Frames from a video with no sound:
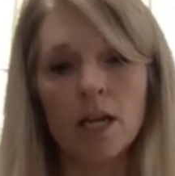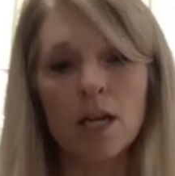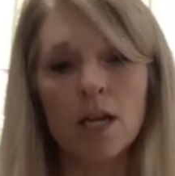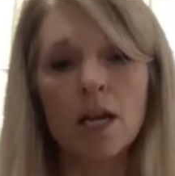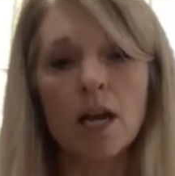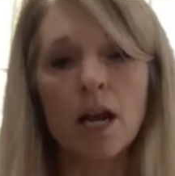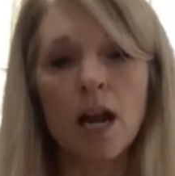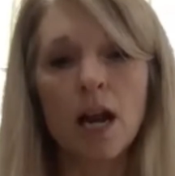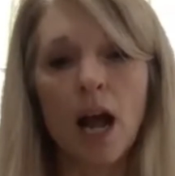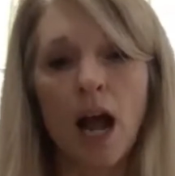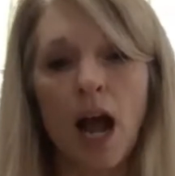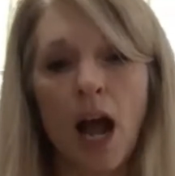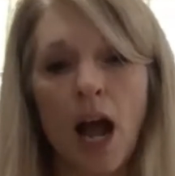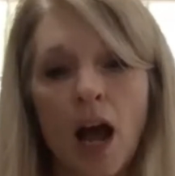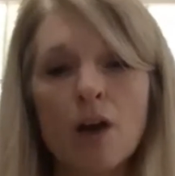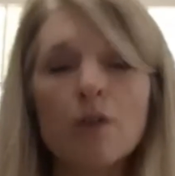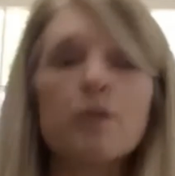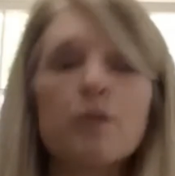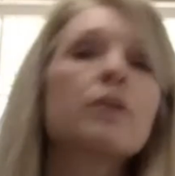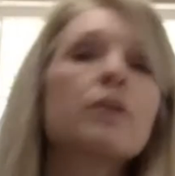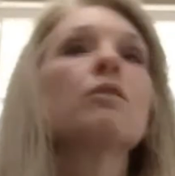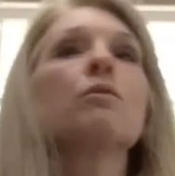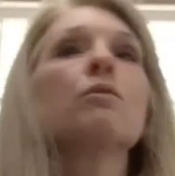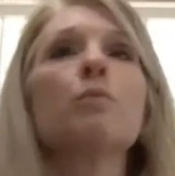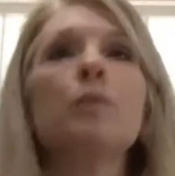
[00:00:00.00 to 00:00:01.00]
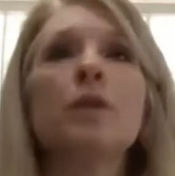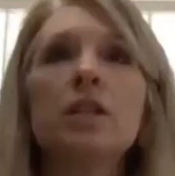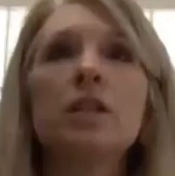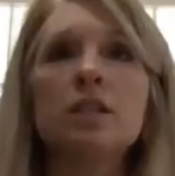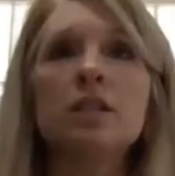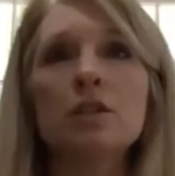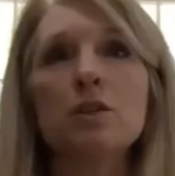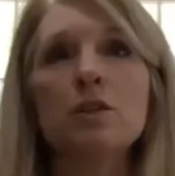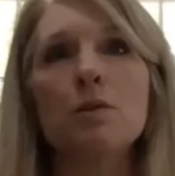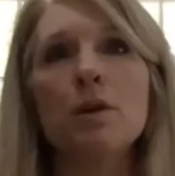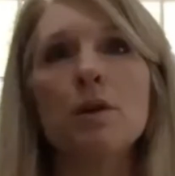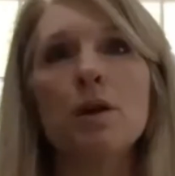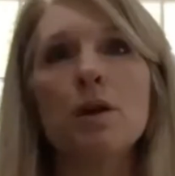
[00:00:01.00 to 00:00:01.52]
How can we
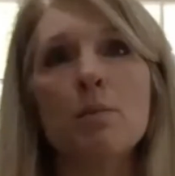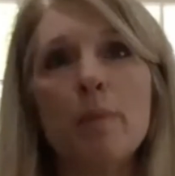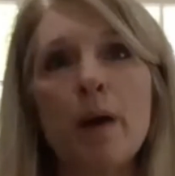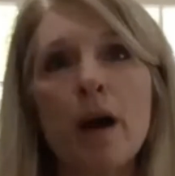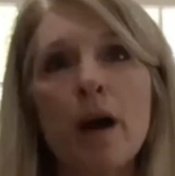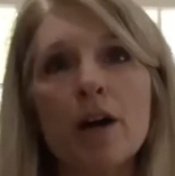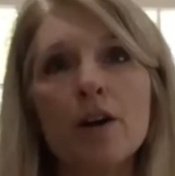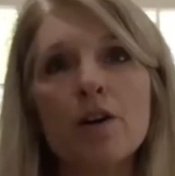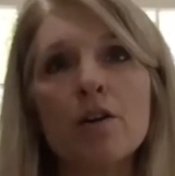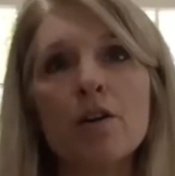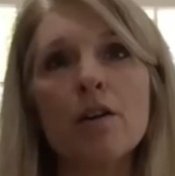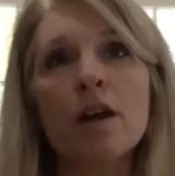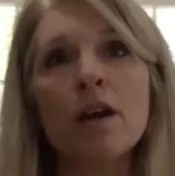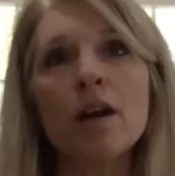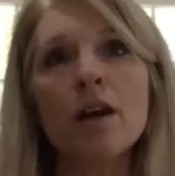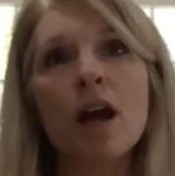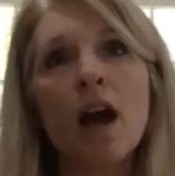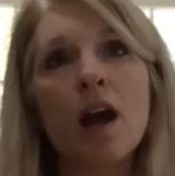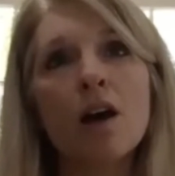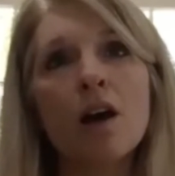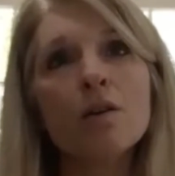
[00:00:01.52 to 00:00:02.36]
do it better? And how